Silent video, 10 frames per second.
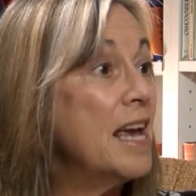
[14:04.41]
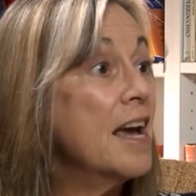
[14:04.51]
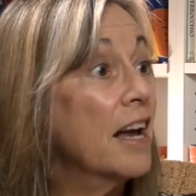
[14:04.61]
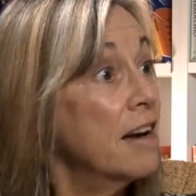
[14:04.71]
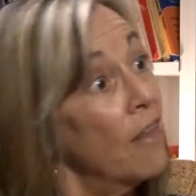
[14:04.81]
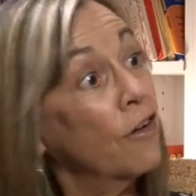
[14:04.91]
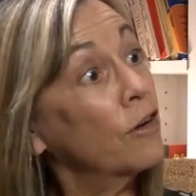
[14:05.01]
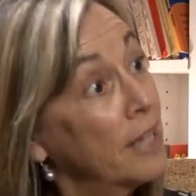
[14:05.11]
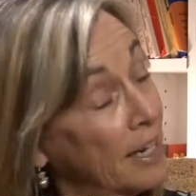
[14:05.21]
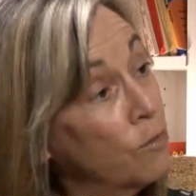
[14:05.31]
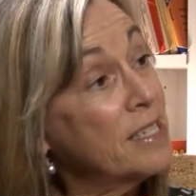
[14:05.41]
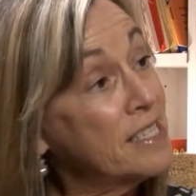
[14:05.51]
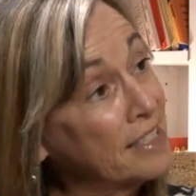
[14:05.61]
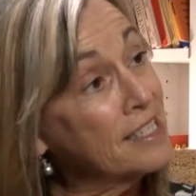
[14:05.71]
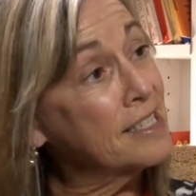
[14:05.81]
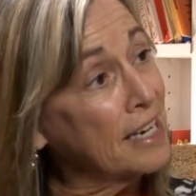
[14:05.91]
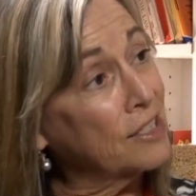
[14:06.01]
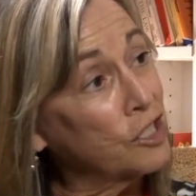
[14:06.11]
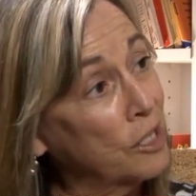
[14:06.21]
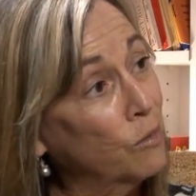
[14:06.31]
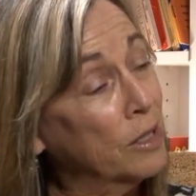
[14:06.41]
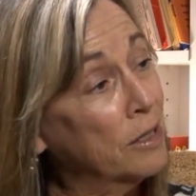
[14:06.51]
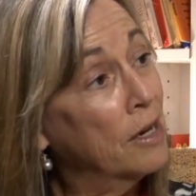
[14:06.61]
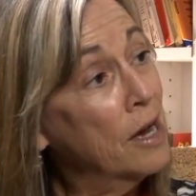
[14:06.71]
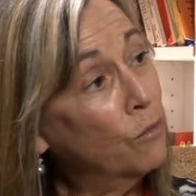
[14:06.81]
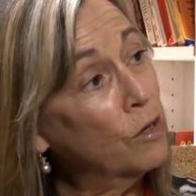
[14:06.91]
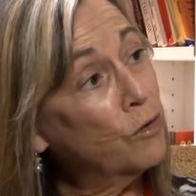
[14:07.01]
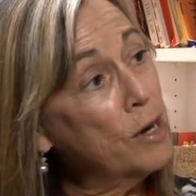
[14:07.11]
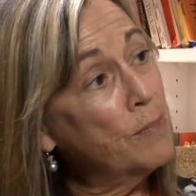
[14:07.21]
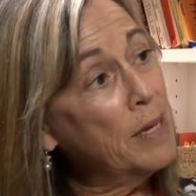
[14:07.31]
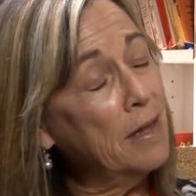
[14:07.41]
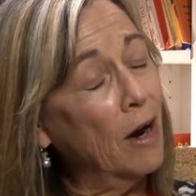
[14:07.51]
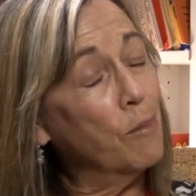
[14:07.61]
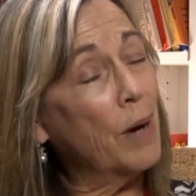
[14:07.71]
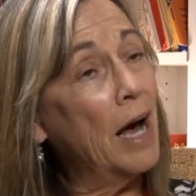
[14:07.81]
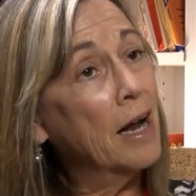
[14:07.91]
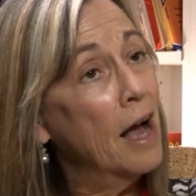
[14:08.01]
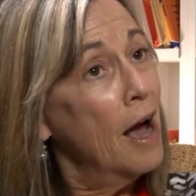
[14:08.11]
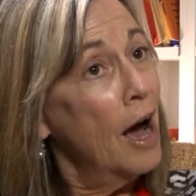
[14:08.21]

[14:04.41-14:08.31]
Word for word: be another linguistic distinction that would would creep in there but yeah.